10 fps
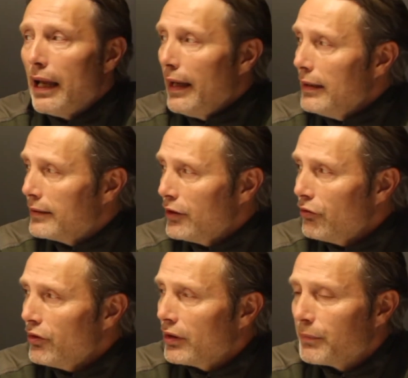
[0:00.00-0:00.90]
It's
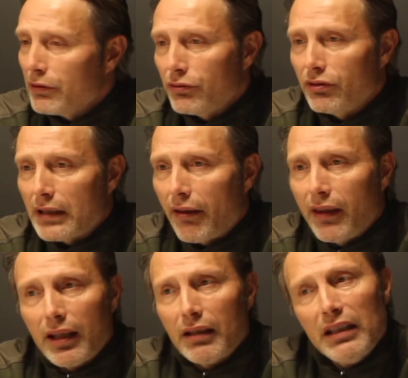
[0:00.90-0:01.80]
interesting because you start
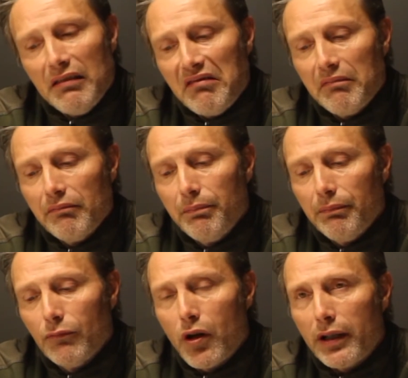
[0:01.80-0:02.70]
thinking, it's
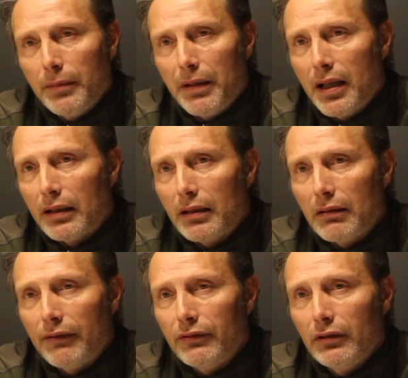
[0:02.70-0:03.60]
walk in the park, I don't
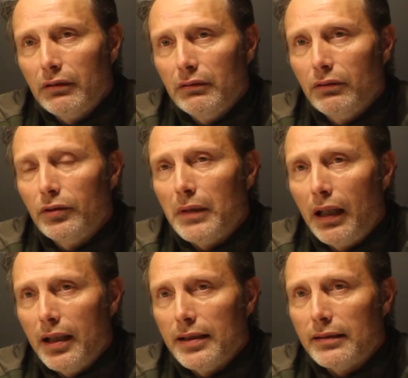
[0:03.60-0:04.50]
have to learn my
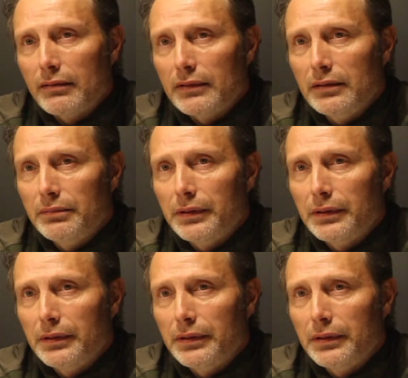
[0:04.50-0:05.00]
lines, right?